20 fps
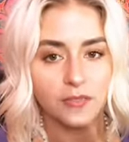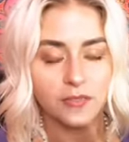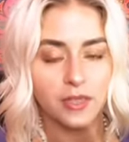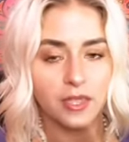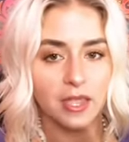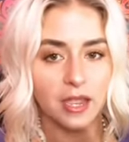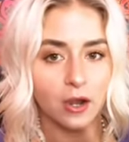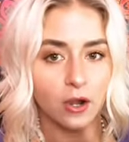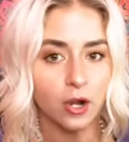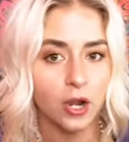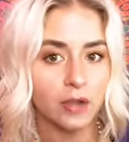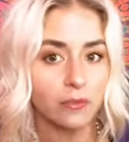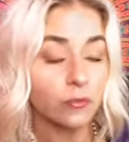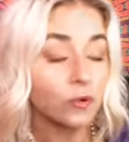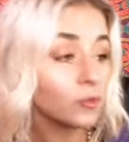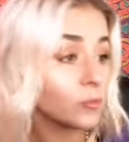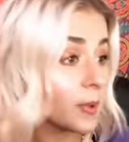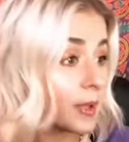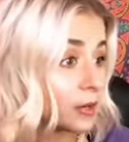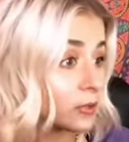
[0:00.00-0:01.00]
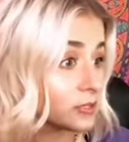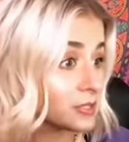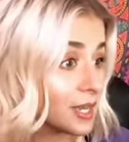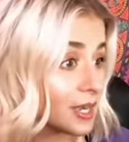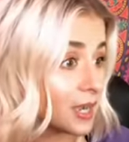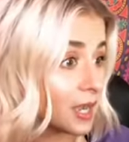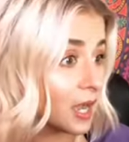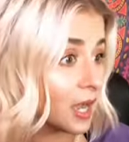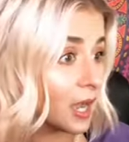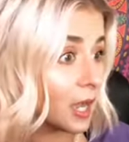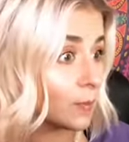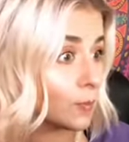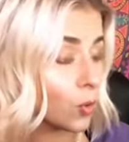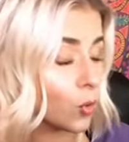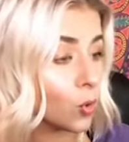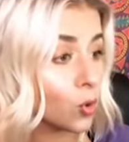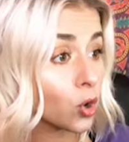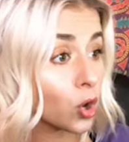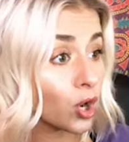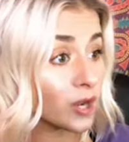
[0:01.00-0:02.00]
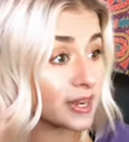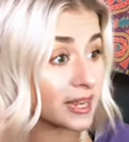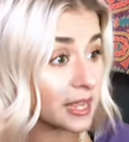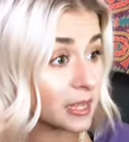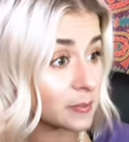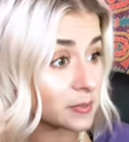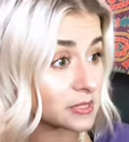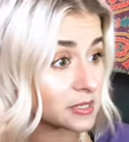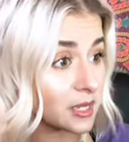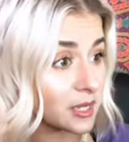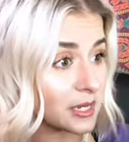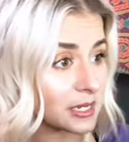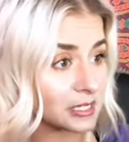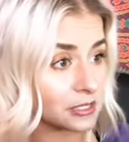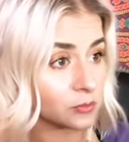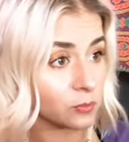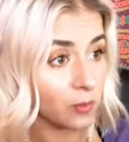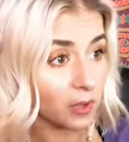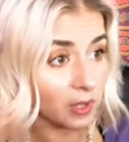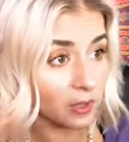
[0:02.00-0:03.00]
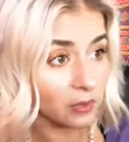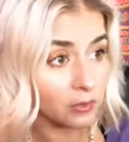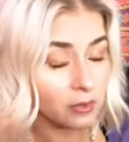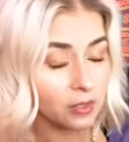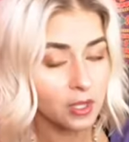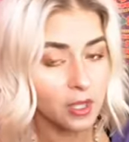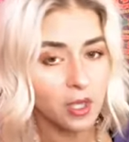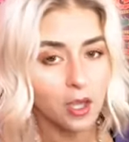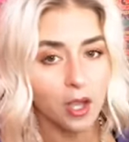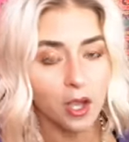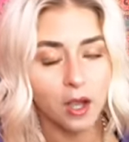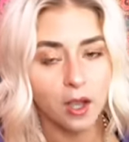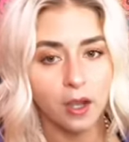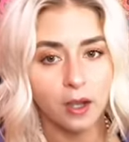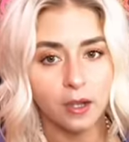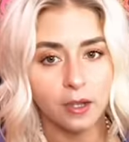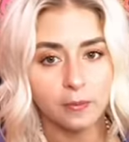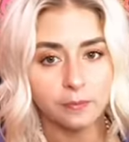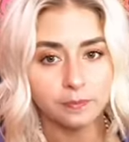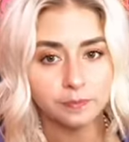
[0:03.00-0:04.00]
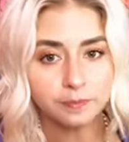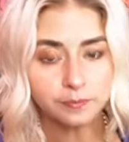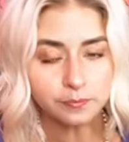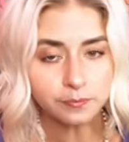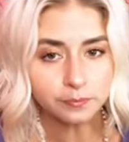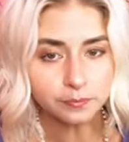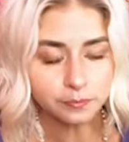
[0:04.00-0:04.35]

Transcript: They are at rootpedal.com or on Amazon as well. Um,